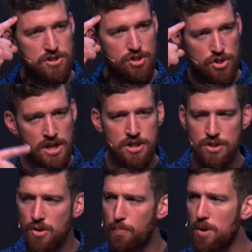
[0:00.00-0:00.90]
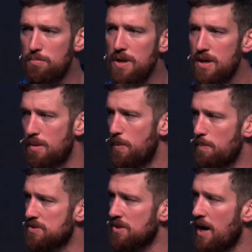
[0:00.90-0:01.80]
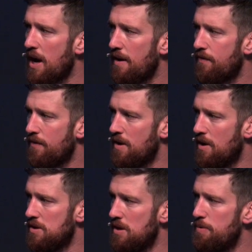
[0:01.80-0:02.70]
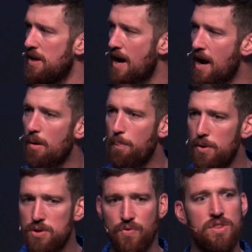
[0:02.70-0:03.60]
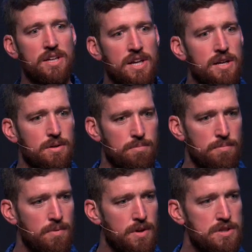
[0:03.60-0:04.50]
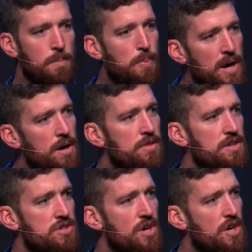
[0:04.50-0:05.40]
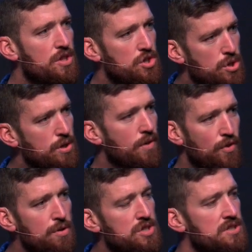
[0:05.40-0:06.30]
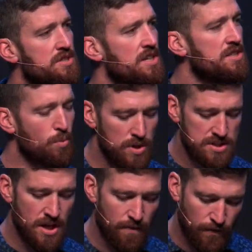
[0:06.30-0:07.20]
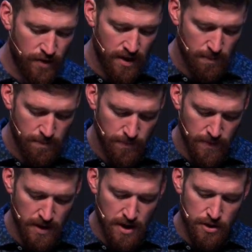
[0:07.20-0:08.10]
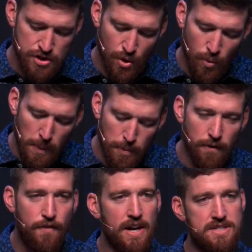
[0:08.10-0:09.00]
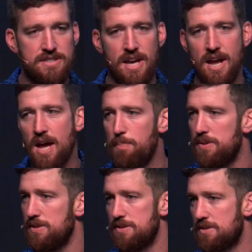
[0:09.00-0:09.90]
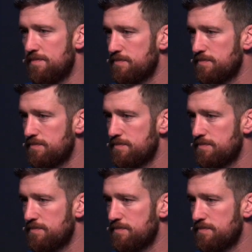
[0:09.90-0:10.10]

has strategically put me into people's life to be an outpost for the kingdom, to bear this the truth of who Jesus is and what he's done for them. There's a ripple effect as that happens.